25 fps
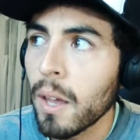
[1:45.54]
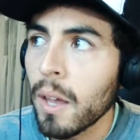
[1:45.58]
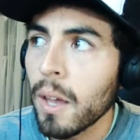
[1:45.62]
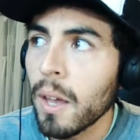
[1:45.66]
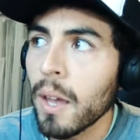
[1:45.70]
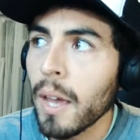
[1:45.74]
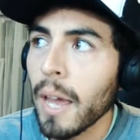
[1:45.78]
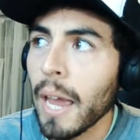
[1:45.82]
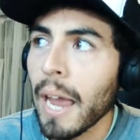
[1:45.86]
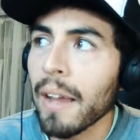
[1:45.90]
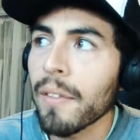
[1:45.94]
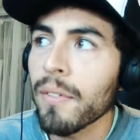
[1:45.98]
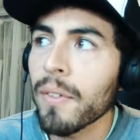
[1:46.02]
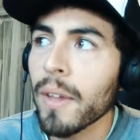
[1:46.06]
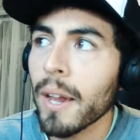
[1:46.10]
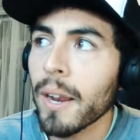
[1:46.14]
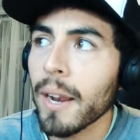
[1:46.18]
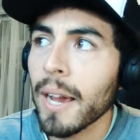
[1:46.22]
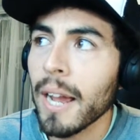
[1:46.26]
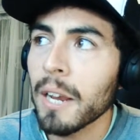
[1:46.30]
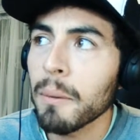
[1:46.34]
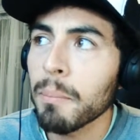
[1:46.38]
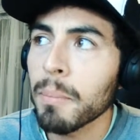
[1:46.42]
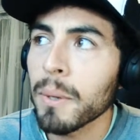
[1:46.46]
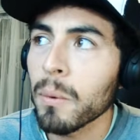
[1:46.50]
and that
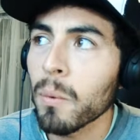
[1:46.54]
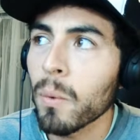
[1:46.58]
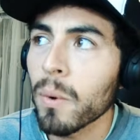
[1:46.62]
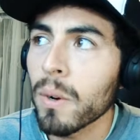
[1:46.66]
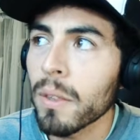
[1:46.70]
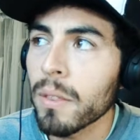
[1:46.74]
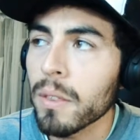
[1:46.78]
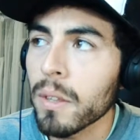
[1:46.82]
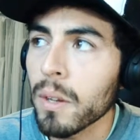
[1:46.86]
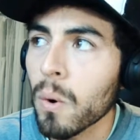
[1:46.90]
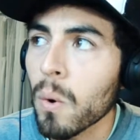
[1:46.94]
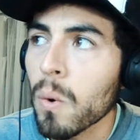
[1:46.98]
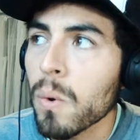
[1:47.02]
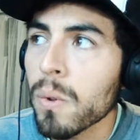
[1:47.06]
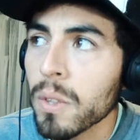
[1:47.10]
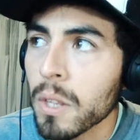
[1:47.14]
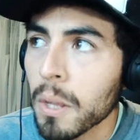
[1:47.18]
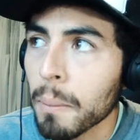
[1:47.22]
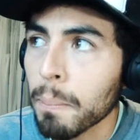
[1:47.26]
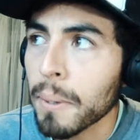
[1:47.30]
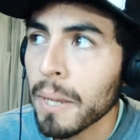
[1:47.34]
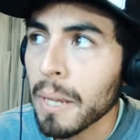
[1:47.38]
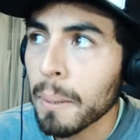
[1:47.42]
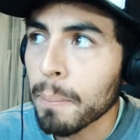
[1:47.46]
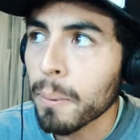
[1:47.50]
I'd be one of the only
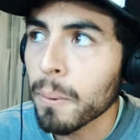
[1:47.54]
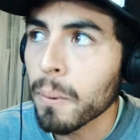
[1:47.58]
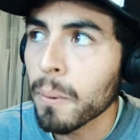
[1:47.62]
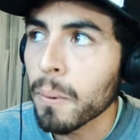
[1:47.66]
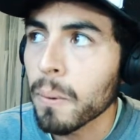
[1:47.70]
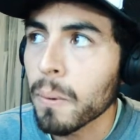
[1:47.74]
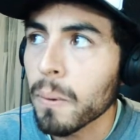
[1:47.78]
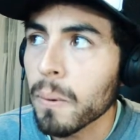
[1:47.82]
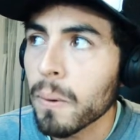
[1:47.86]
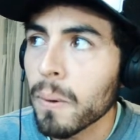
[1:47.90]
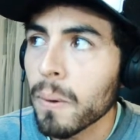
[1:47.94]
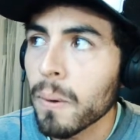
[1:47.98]
people